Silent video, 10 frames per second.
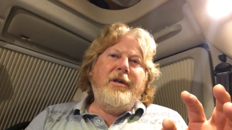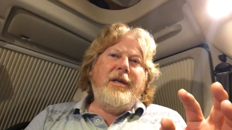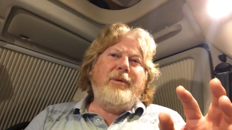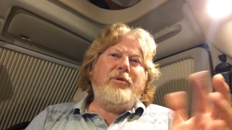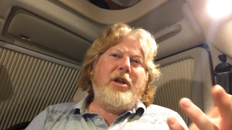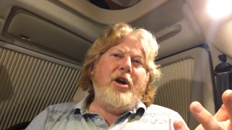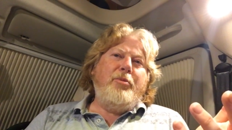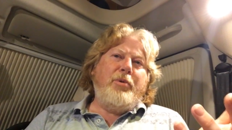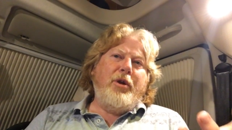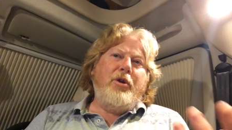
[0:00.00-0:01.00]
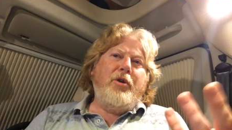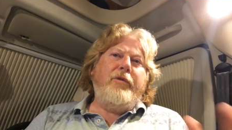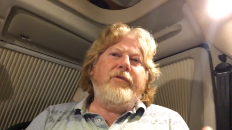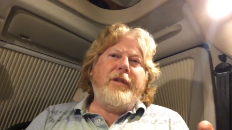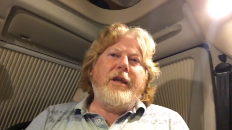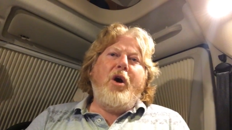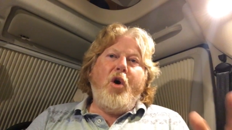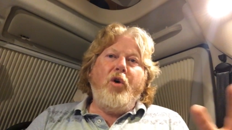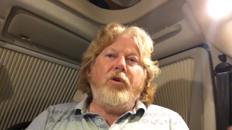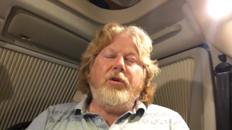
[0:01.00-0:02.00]
it would go blue for the
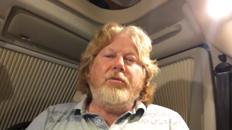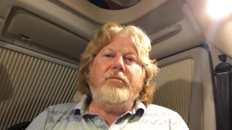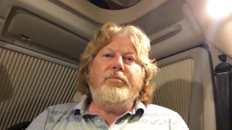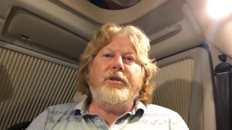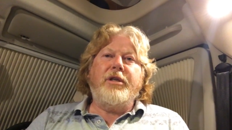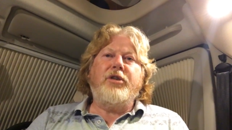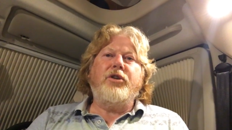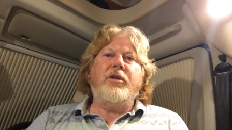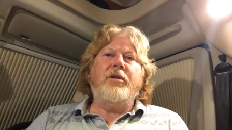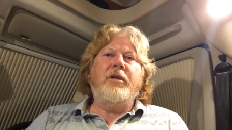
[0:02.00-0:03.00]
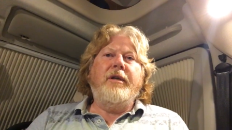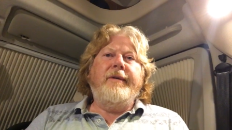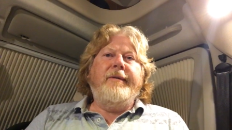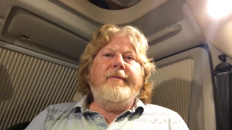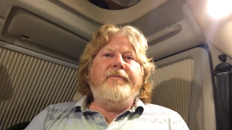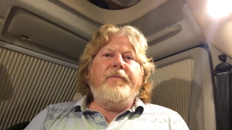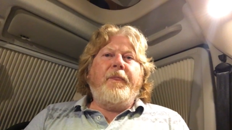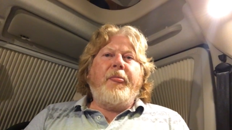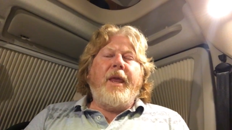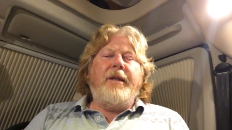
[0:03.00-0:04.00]
on position,
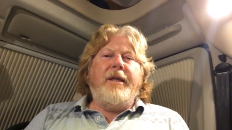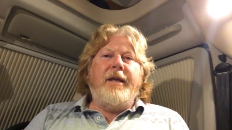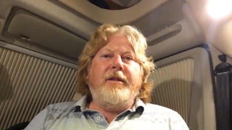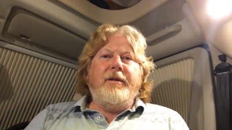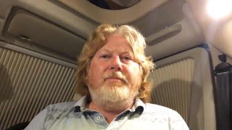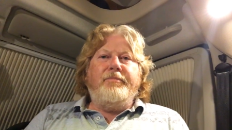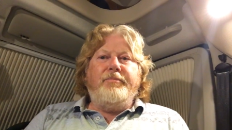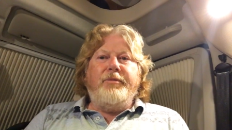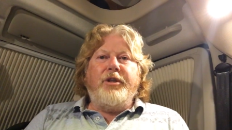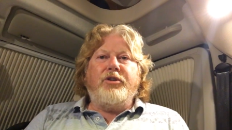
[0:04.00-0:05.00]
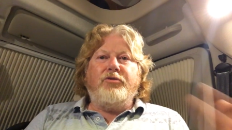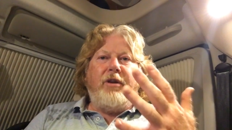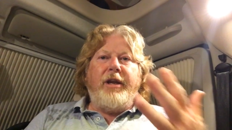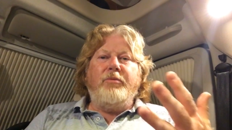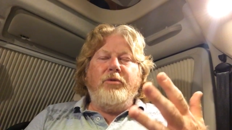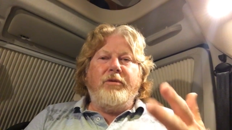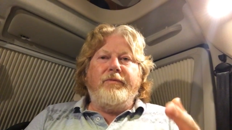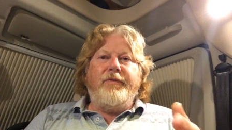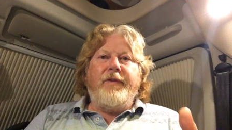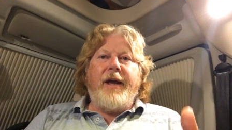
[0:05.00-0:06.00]
and then the screen would
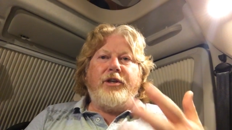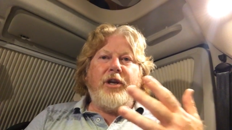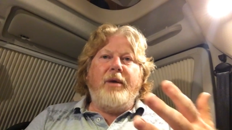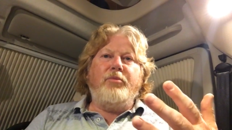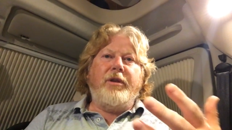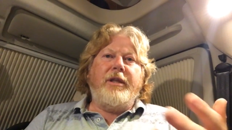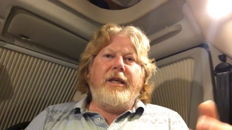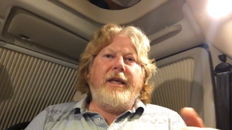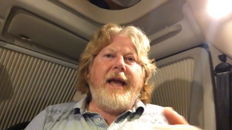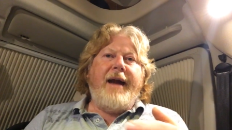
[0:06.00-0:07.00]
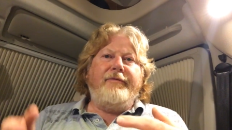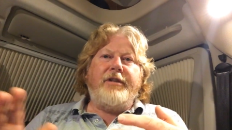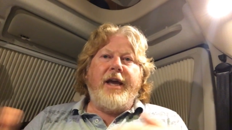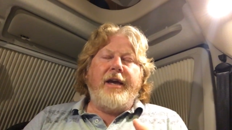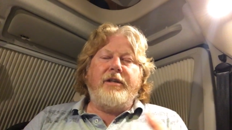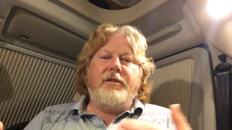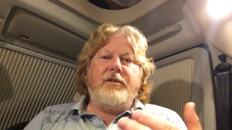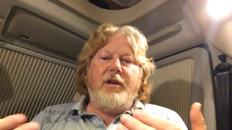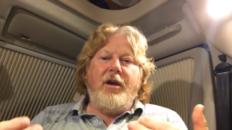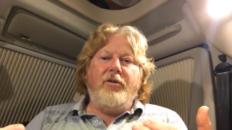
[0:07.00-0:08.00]
flash up with the Avtex
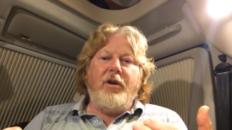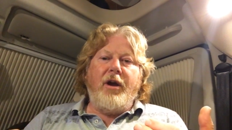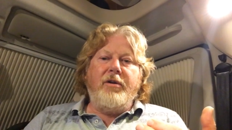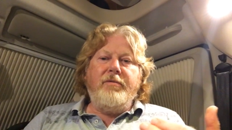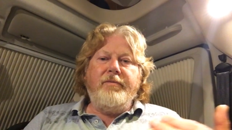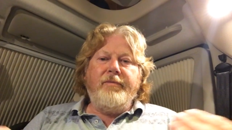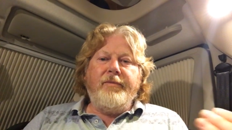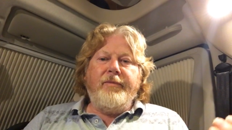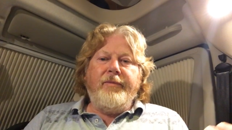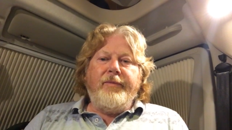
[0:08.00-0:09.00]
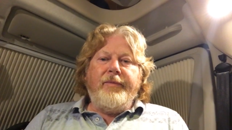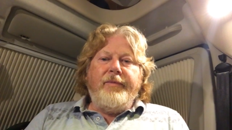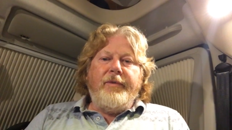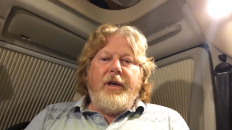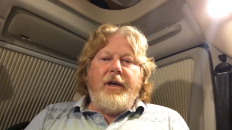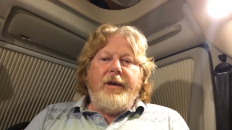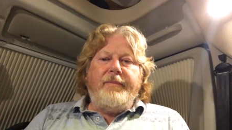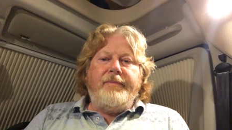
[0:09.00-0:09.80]
logo. But